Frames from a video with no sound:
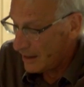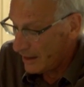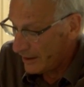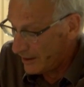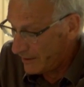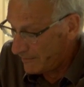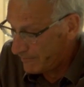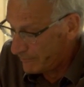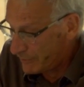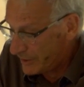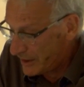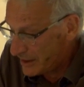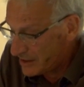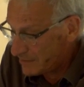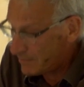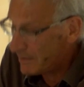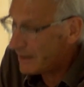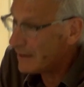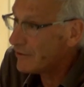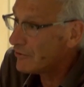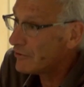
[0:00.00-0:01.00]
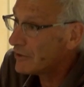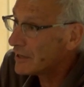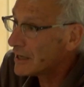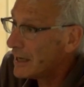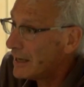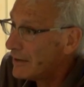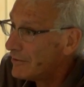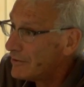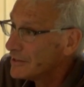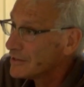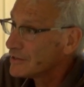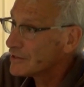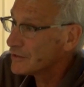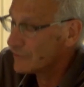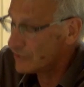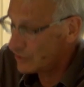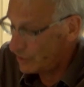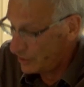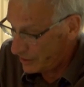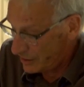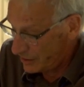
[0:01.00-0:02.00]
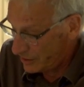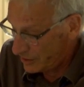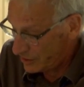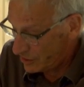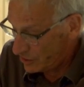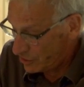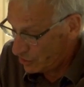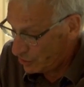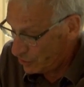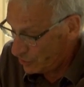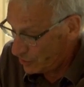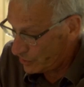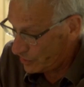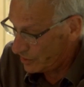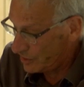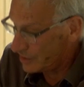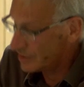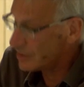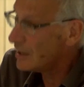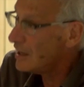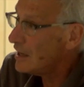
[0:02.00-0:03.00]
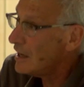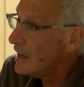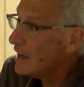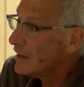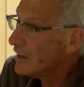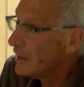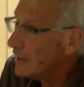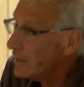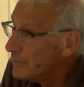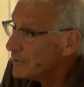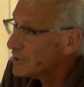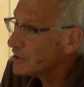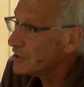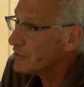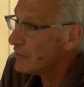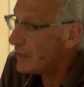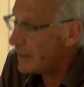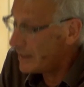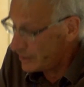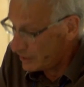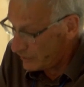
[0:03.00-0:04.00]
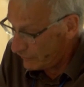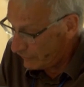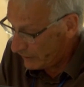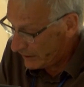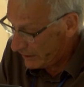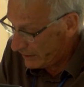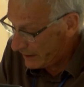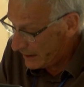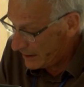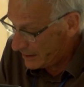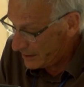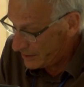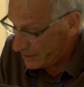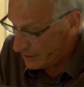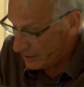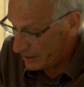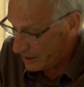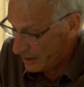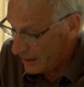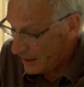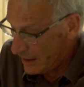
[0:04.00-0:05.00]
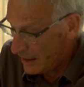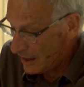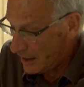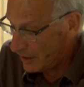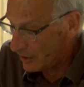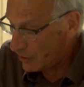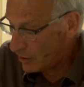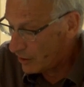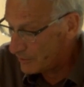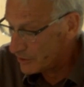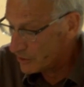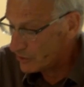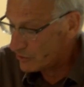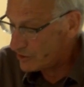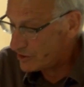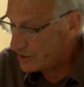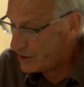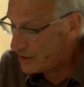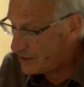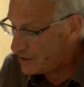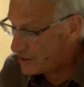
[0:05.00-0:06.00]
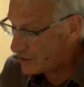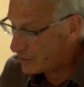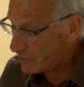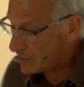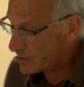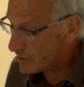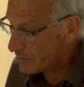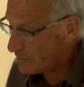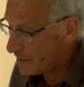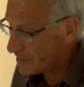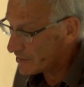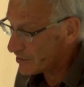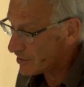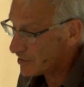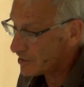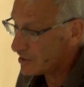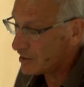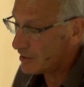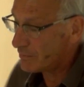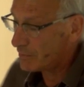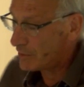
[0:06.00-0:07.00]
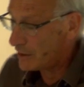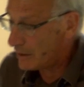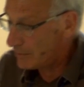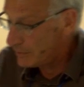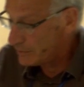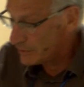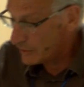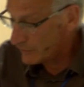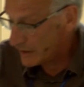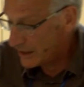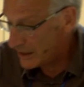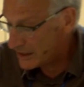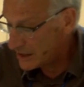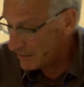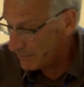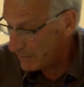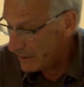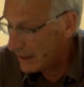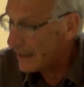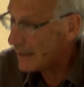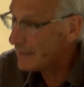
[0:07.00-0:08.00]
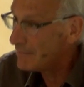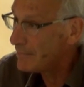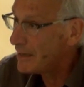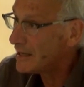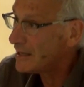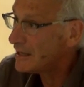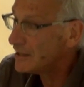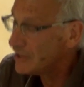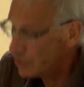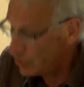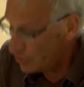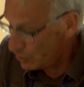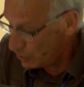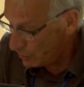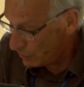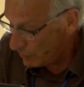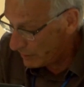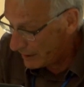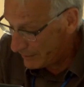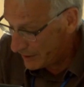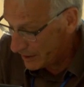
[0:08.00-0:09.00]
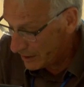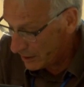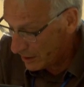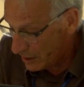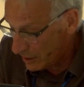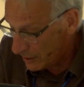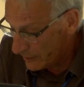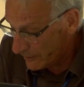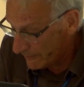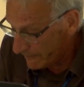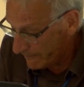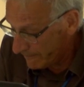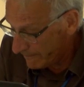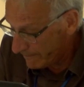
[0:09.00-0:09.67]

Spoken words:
They're impressed by the recurrence of certain institutions, the limited range of variation, the common strategic responses to the problems of getting by, making do, rubbing along.